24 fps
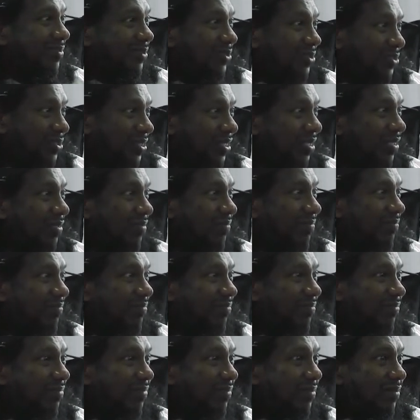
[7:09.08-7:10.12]
See?
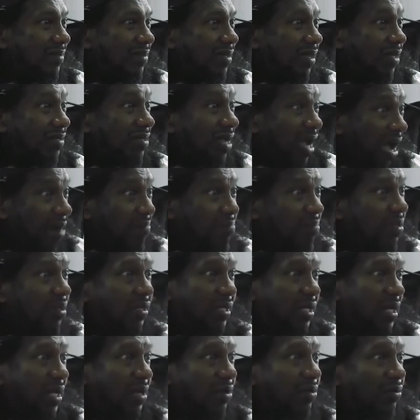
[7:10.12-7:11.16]
They're
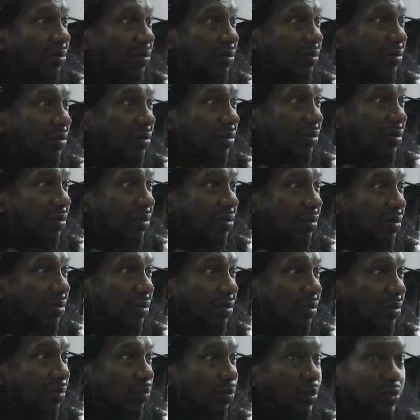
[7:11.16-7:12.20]
humble now.
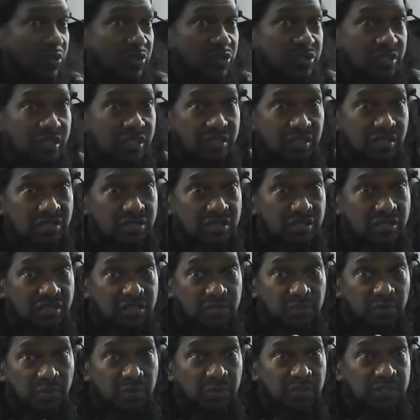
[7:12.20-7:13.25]
When you see
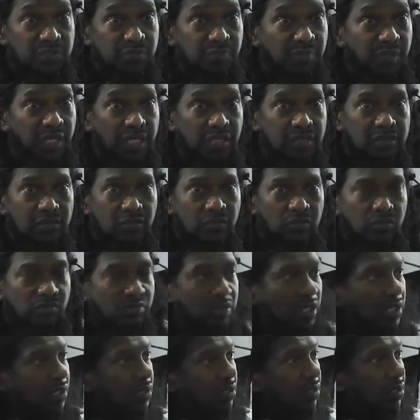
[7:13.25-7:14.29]
these people speak, oh
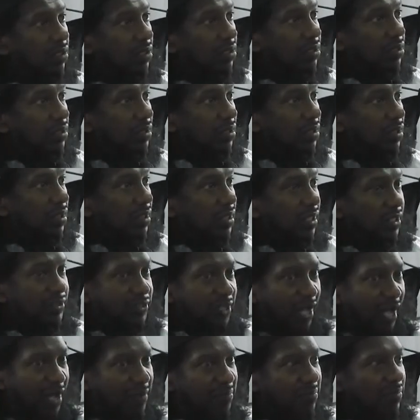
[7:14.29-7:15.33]
my God,
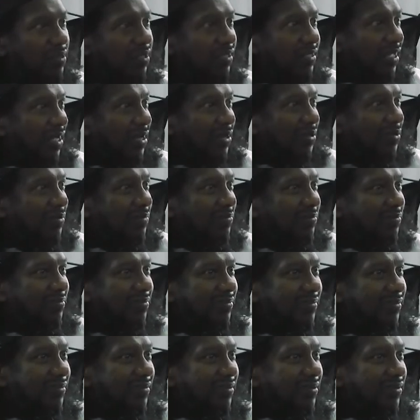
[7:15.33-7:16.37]
it's humble now.
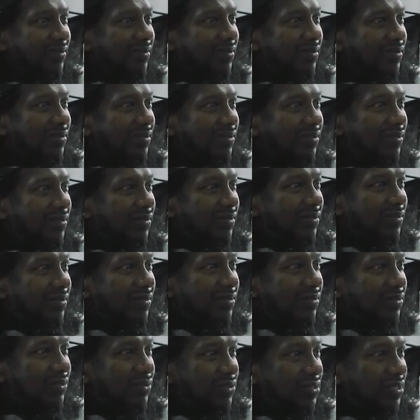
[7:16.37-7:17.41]

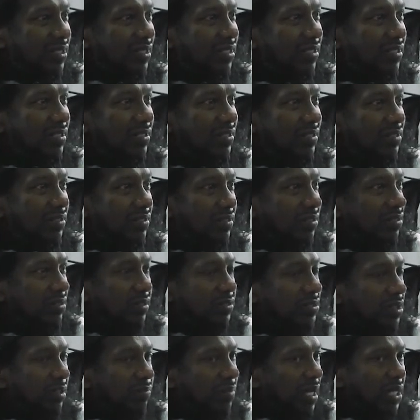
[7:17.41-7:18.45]
You see?
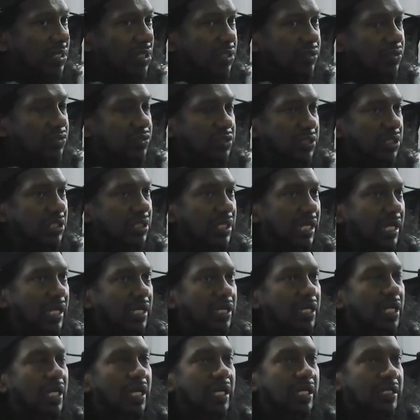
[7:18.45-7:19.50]
It's amazing to see
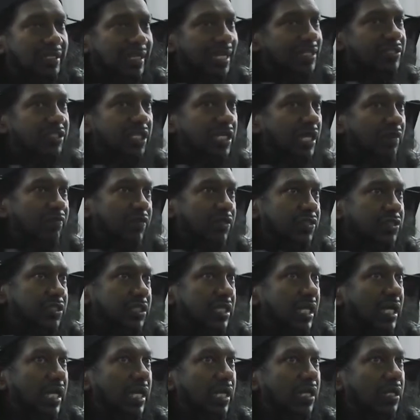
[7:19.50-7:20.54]
that. Yes, they never
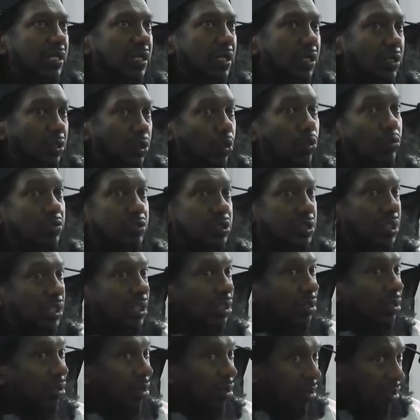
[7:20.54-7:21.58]
say, don't
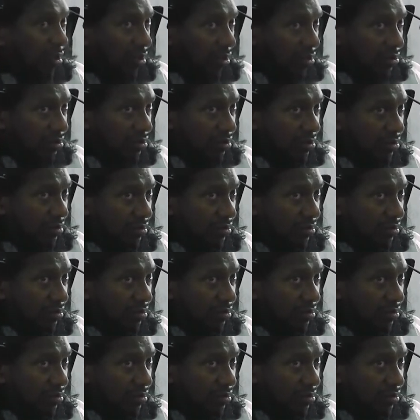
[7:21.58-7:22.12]
say God,